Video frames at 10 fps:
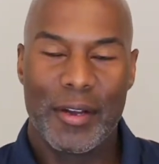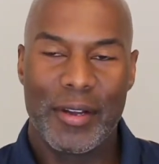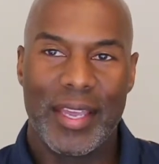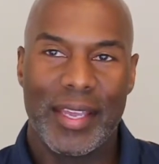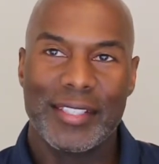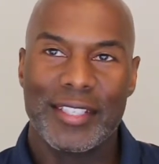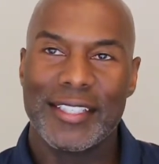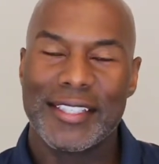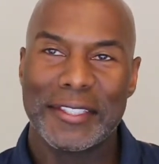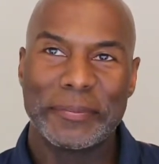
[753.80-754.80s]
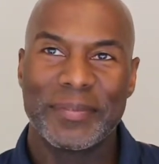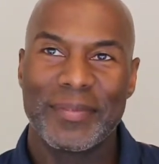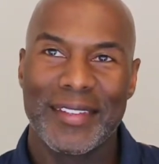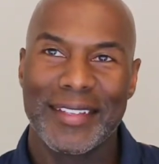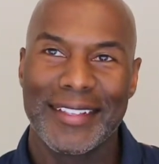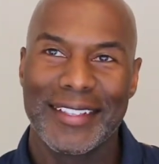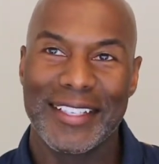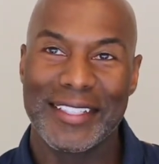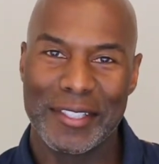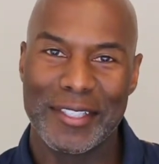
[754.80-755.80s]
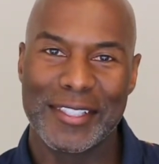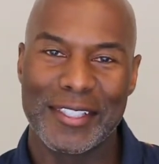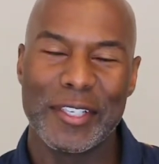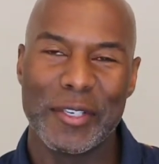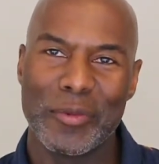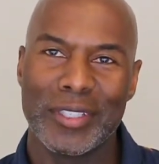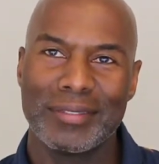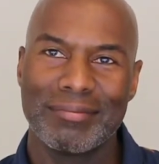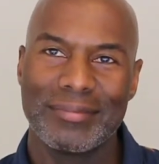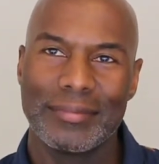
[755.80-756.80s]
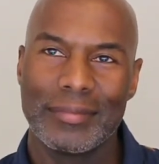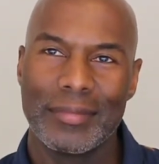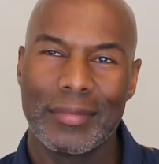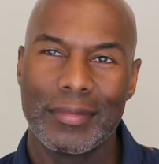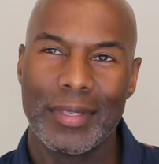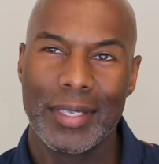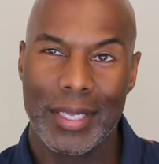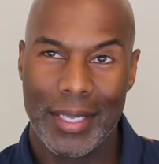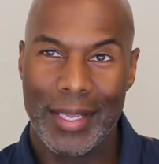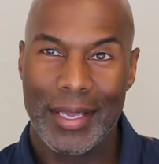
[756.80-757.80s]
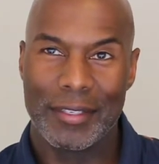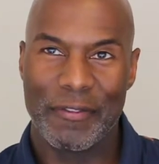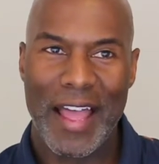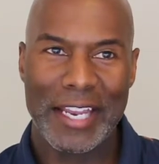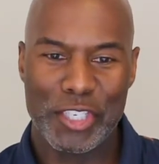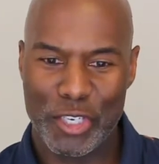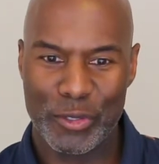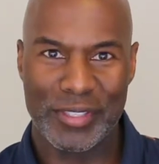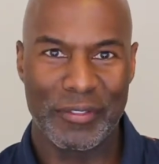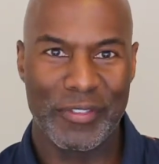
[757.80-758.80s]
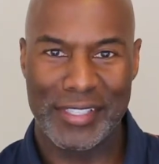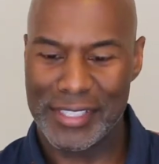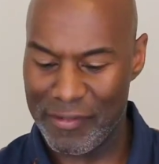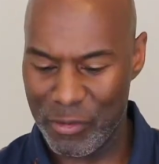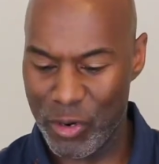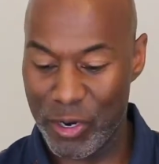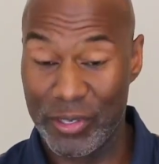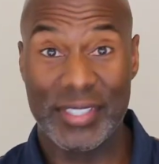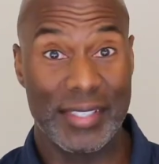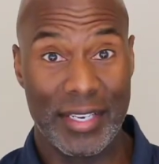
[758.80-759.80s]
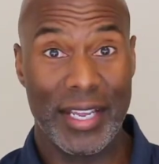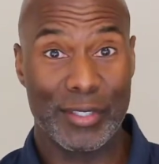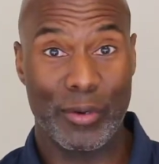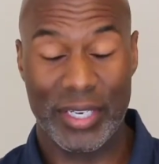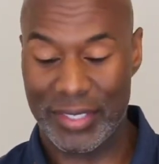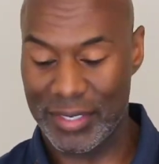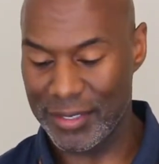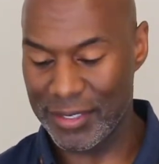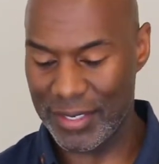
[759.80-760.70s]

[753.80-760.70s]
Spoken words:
Okay, Jelissa, this is a good one. Define Joseph in 7 words is the next question.